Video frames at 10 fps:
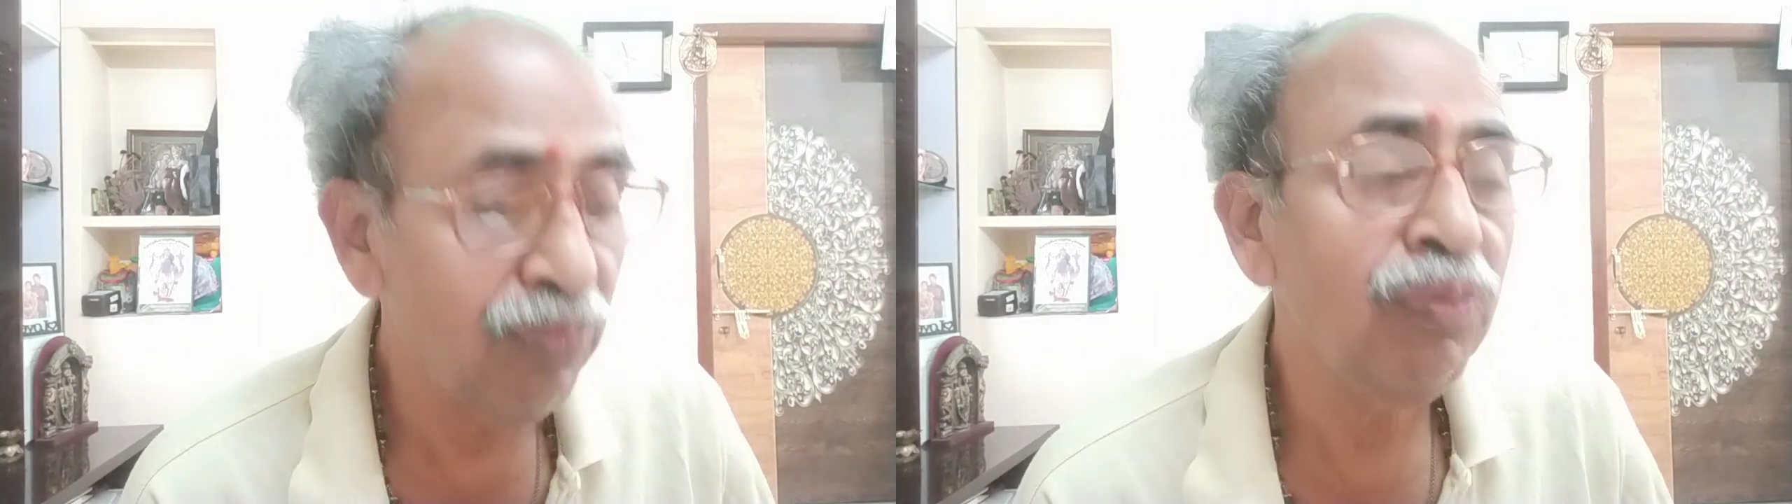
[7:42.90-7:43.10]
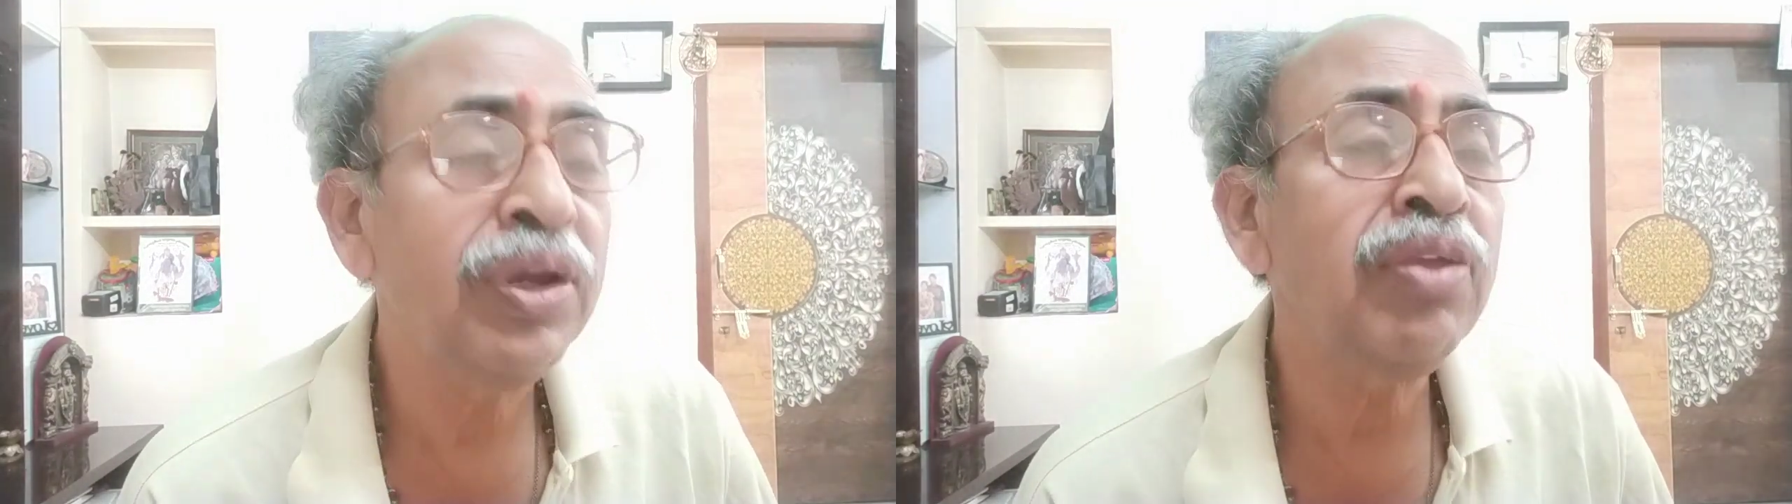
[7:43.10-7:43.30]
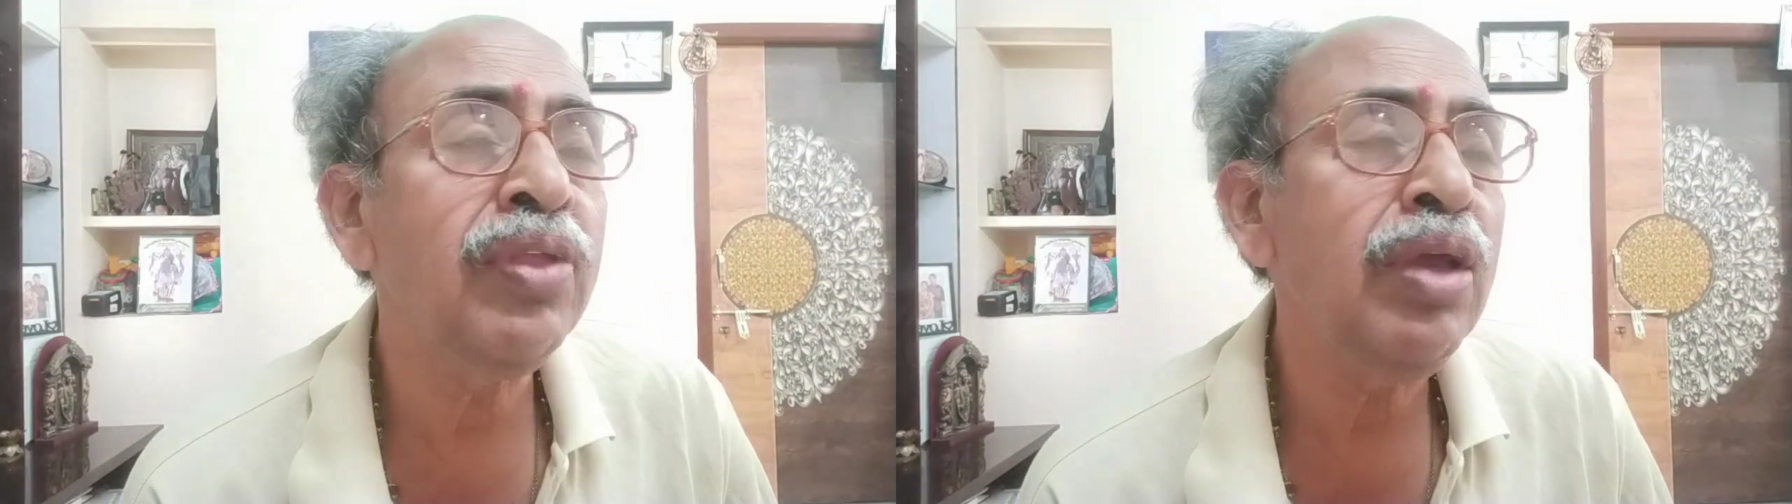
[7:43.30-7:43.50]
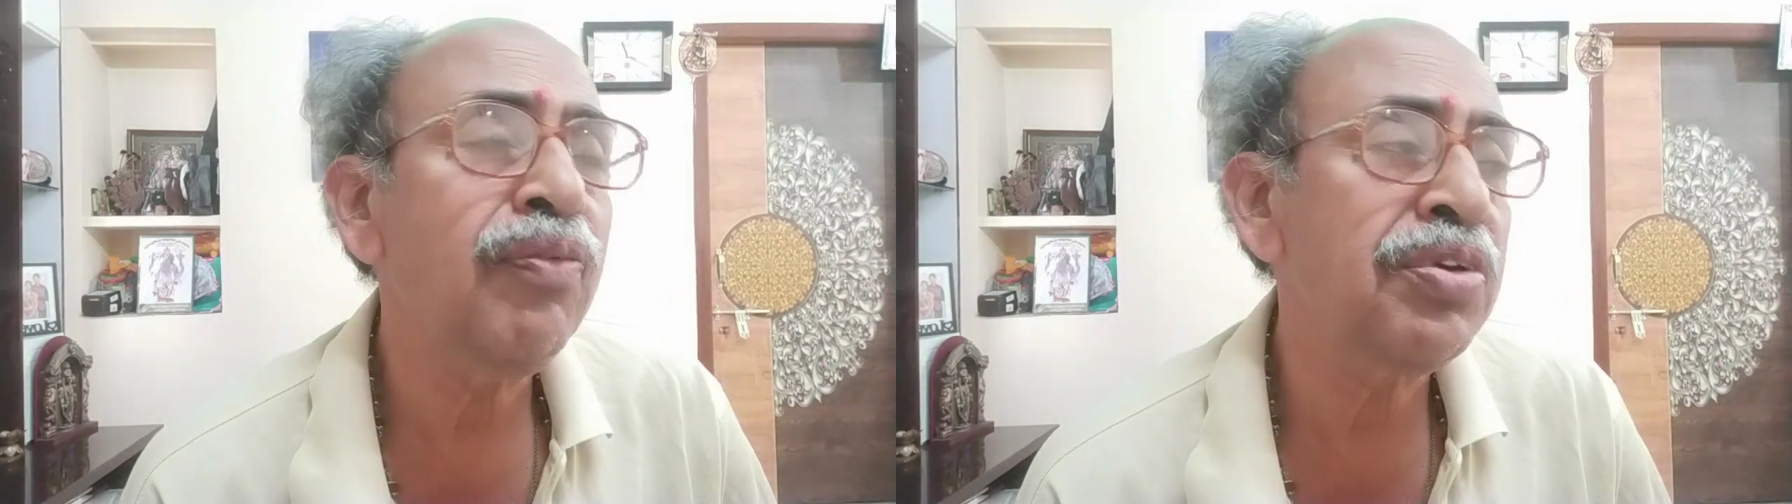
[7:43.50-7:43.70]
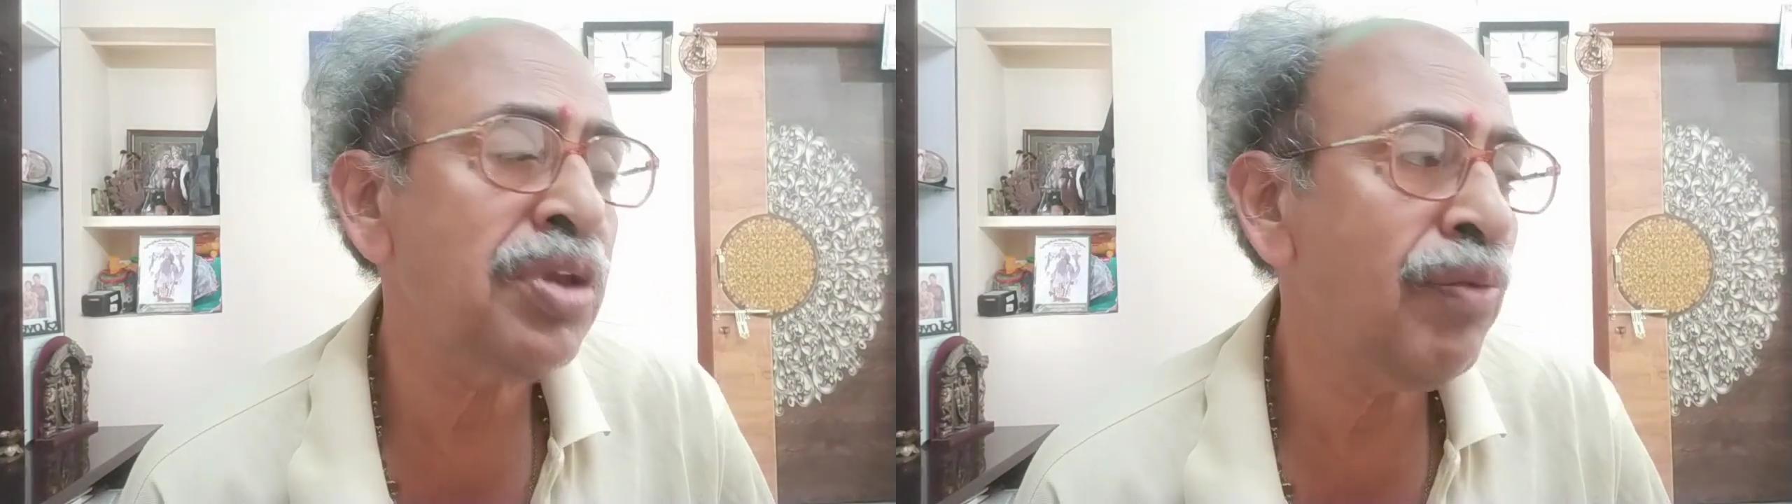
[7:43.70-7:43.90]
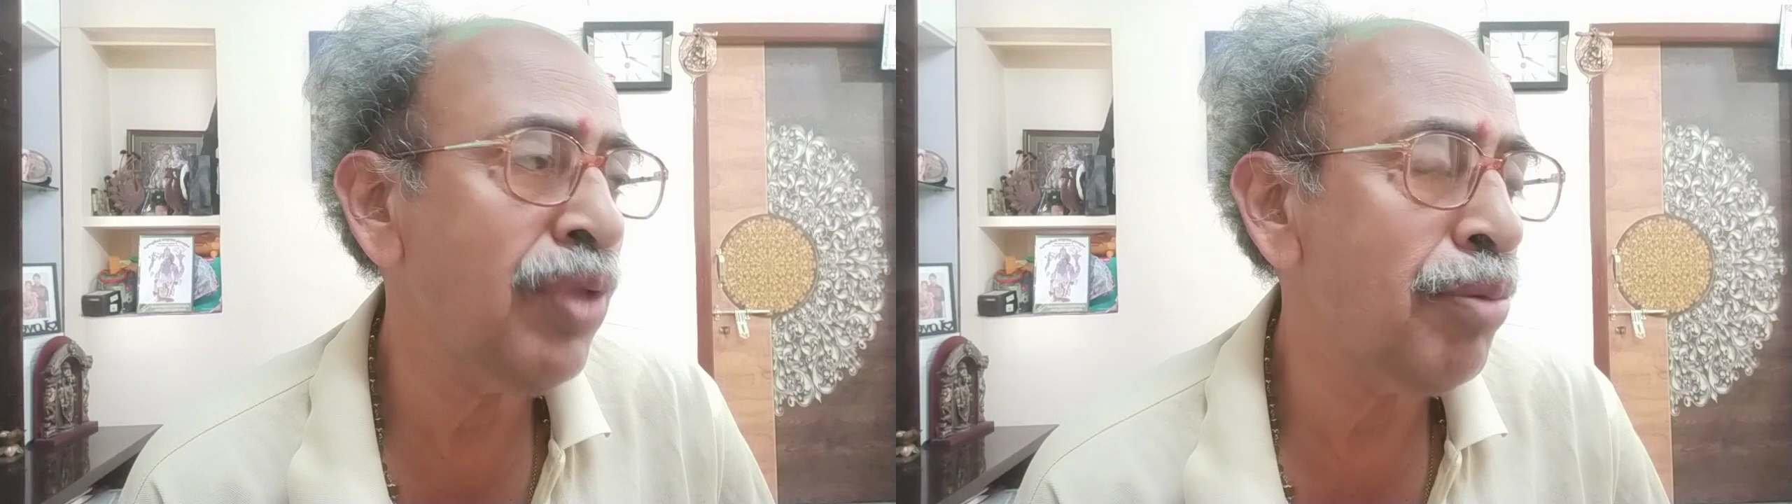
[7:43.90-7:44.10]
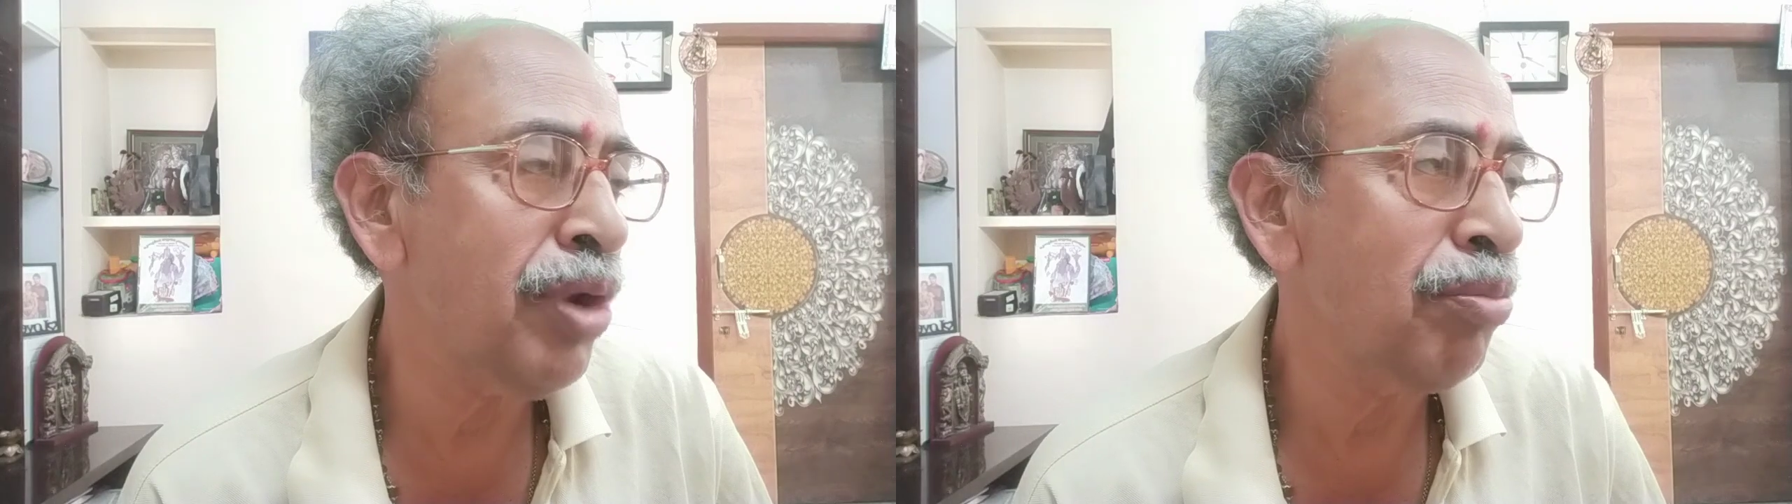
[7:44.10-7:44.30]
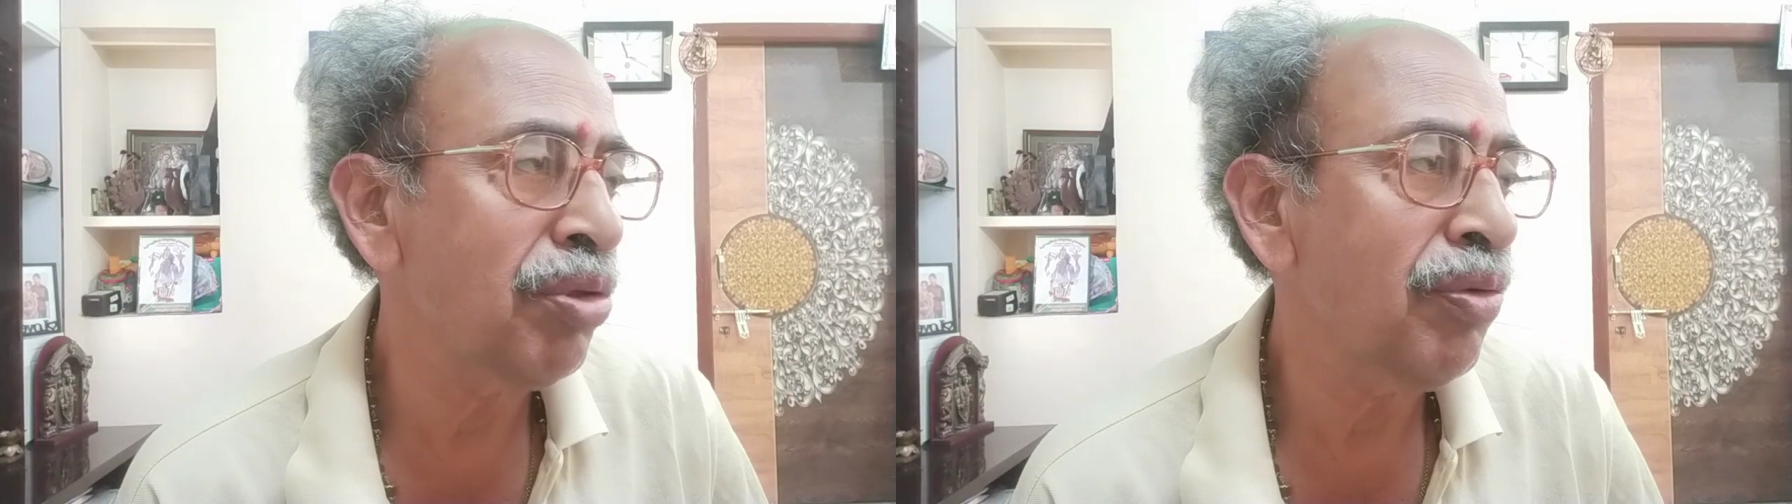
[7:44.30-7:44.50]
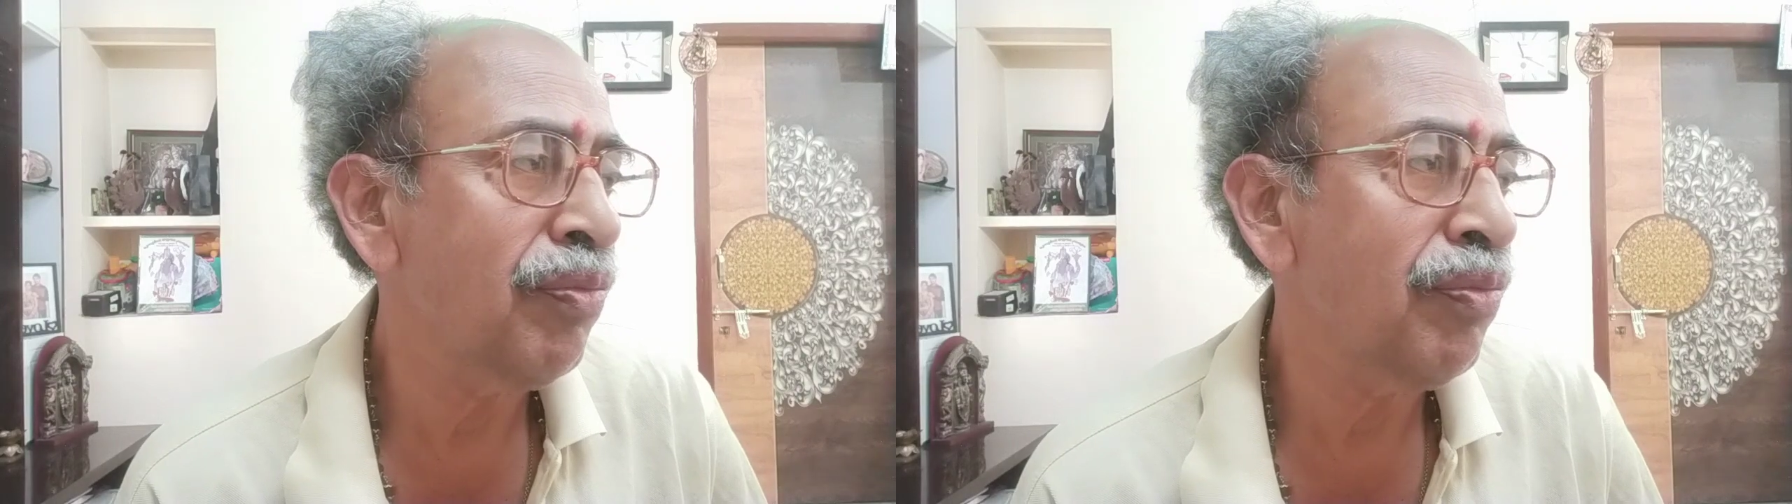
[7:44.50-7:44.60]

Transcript: What is the first law of thermodynamics?